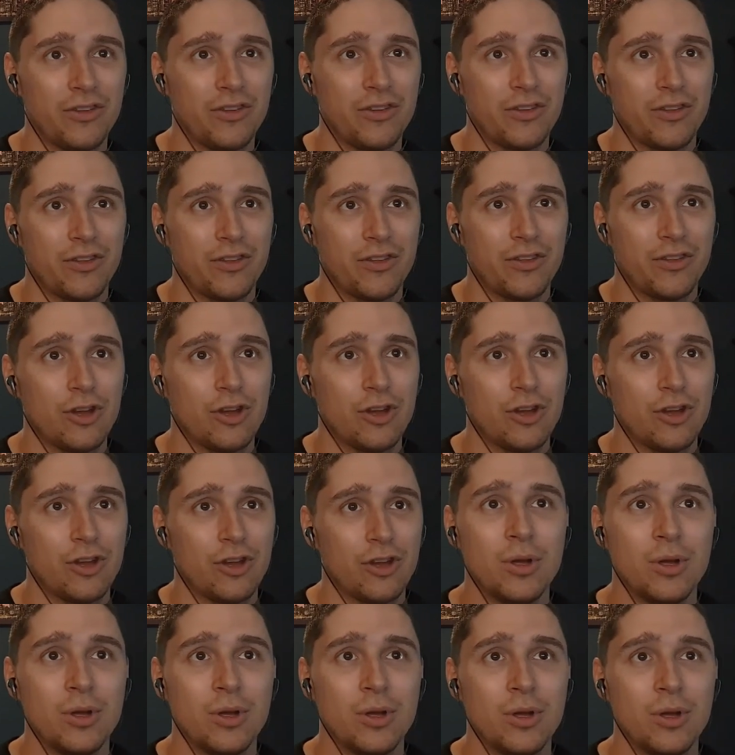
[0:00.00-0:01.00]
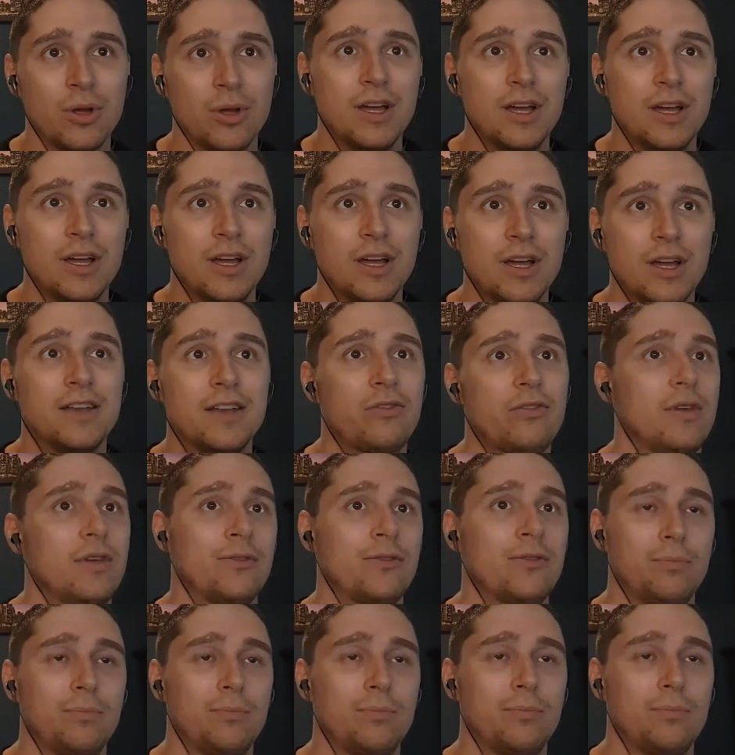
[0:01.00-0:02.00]
to give him some
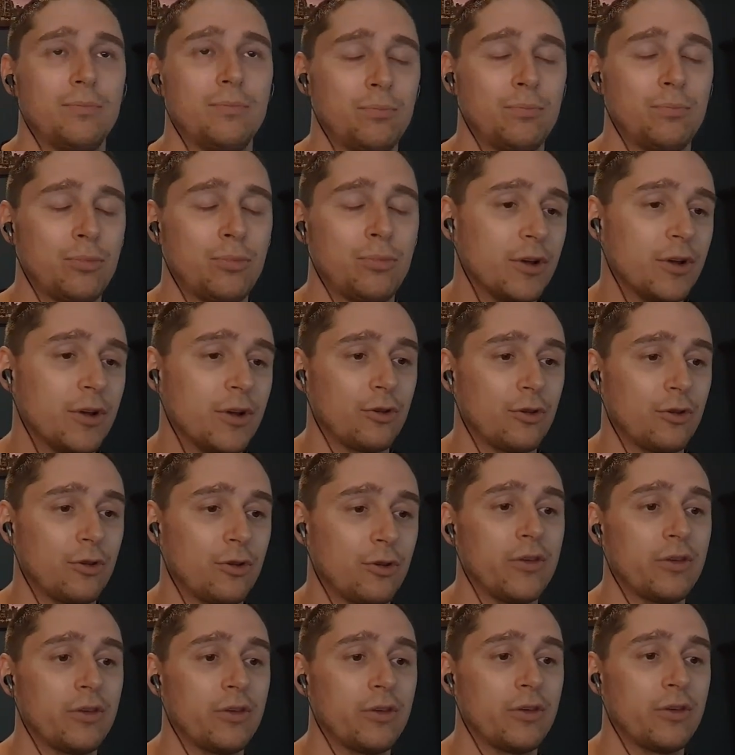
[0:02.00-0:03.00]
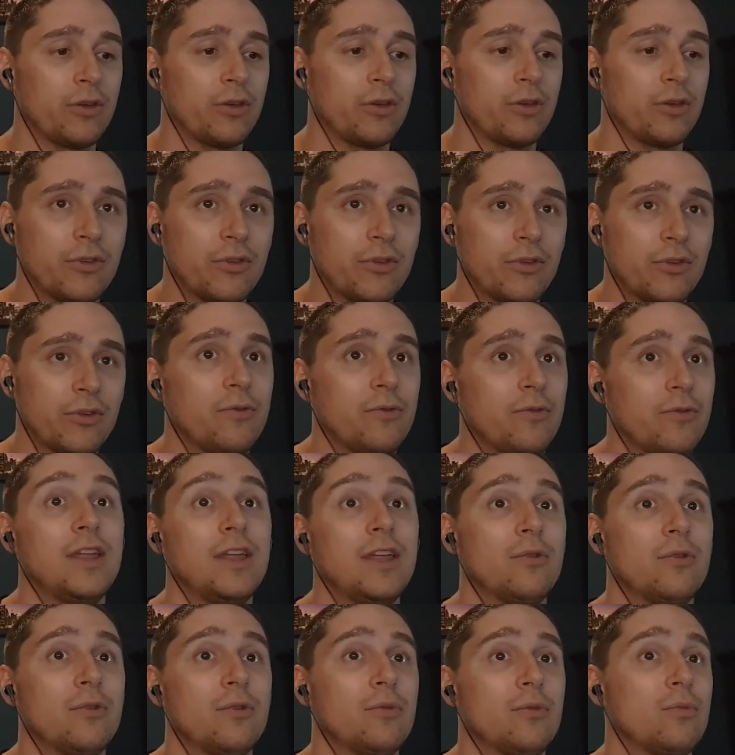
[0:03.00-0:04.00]
inner advice on the workings on the ship.
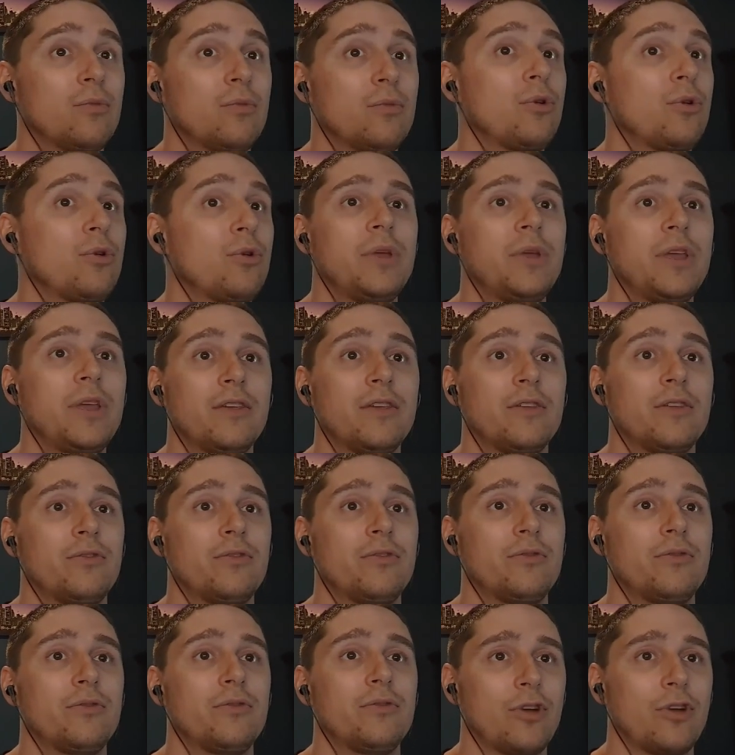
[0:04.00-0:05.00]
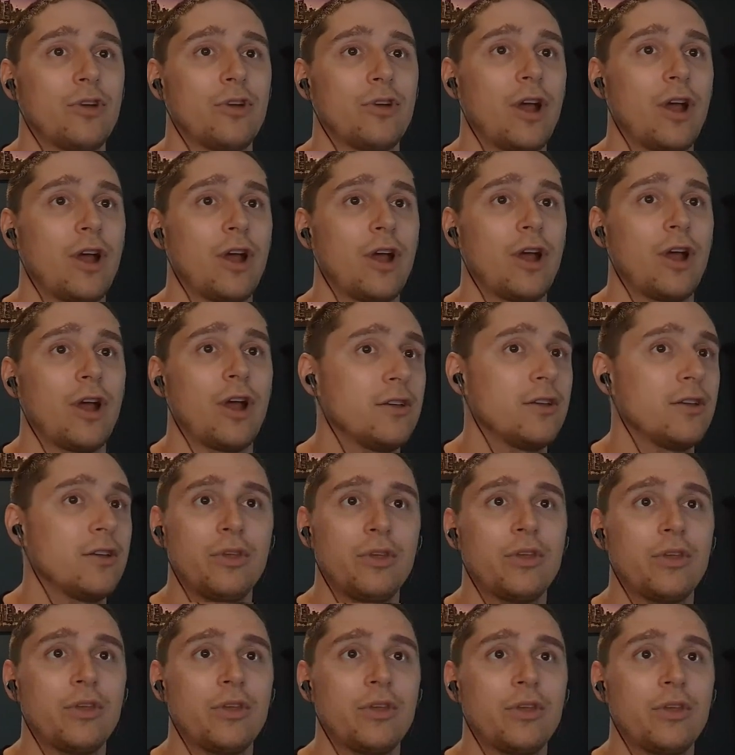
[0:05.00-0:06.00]
Adelgis is
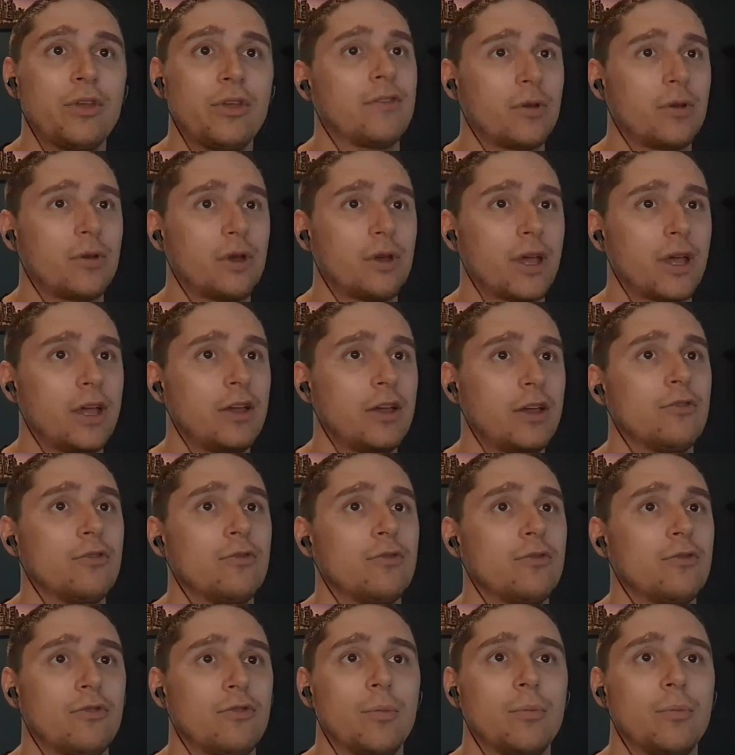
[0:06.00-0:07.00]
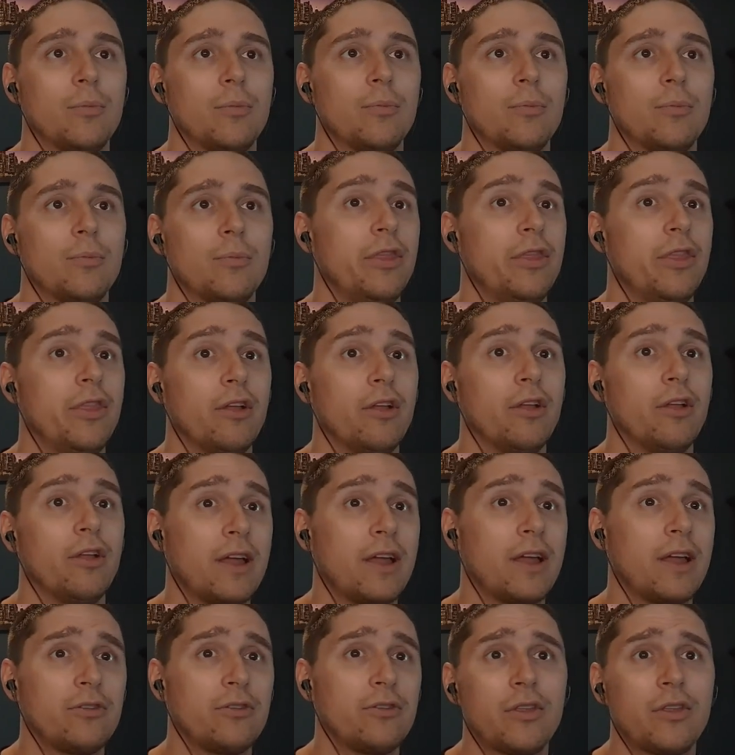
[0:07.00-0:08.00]
pretty much sequestering himself in the
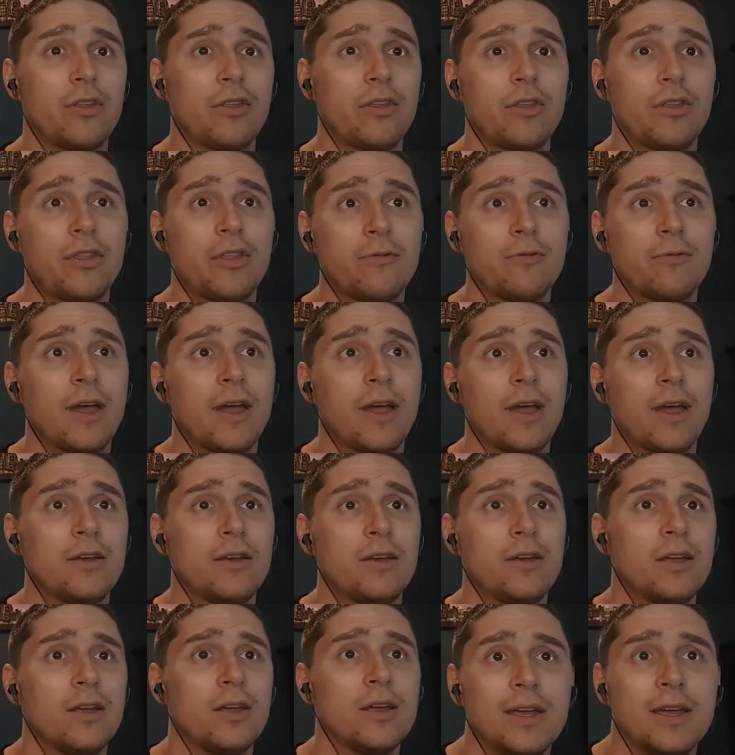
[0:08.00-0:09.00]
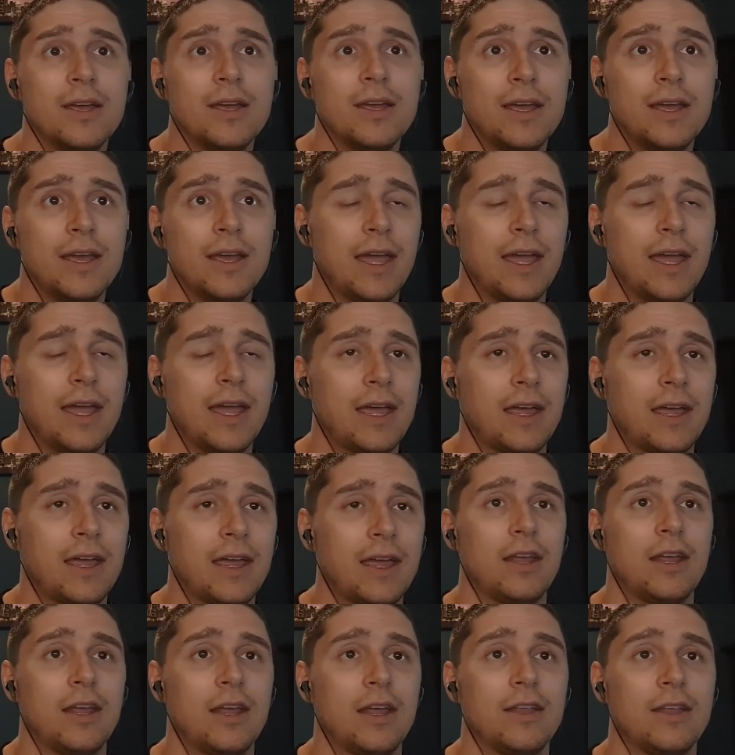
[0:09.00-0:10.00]
room. He is trying to deduce his
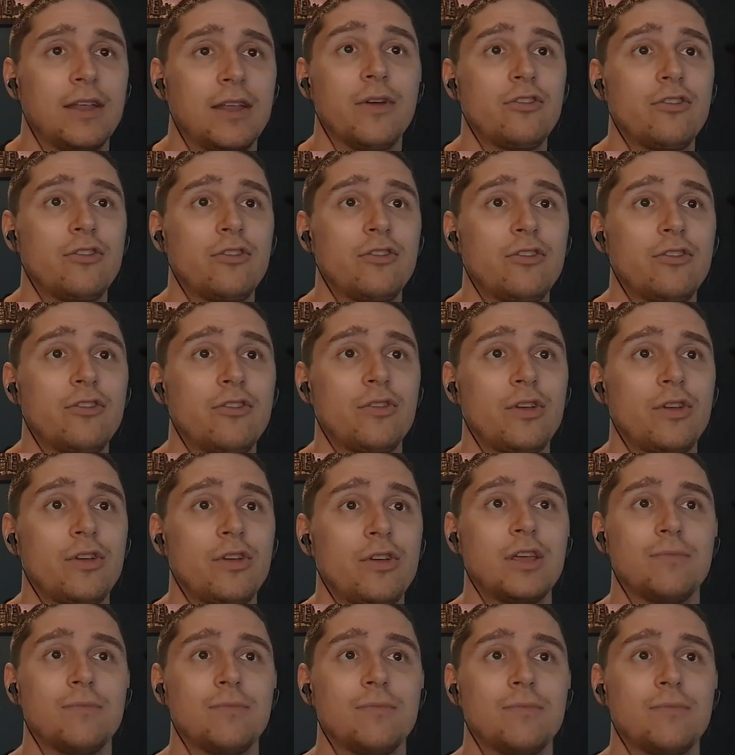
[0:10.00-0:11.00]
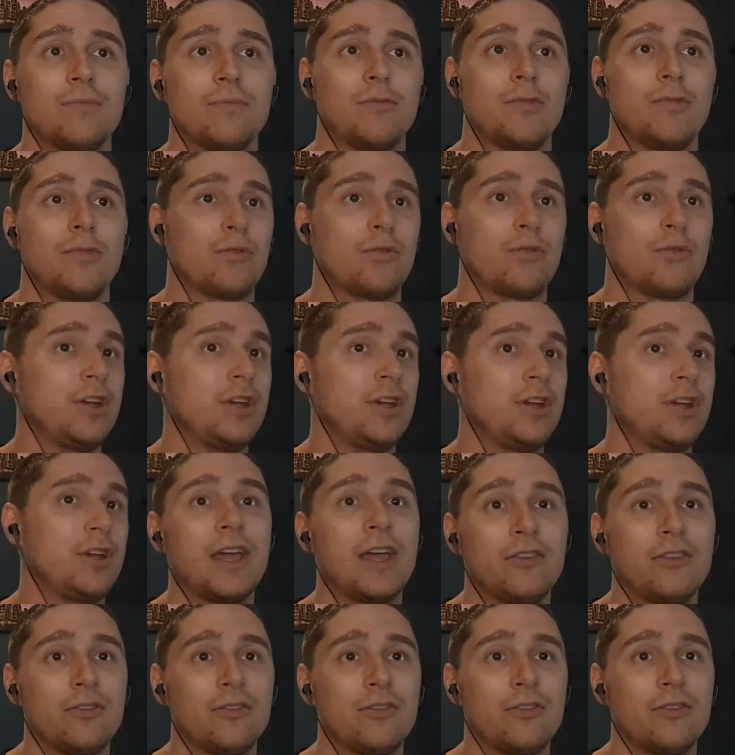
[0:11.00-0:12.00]
dad's location from the letters
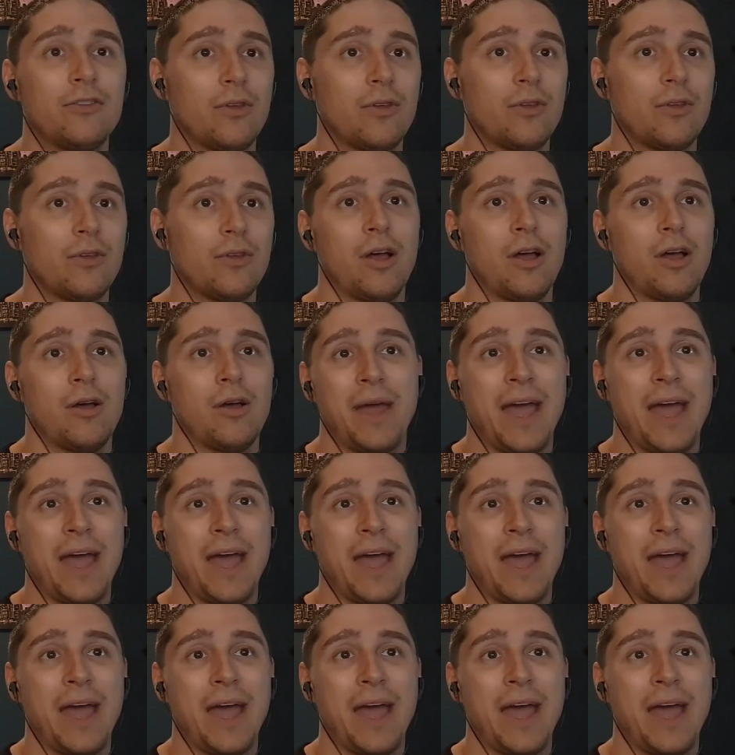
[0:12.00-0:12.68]
that they find.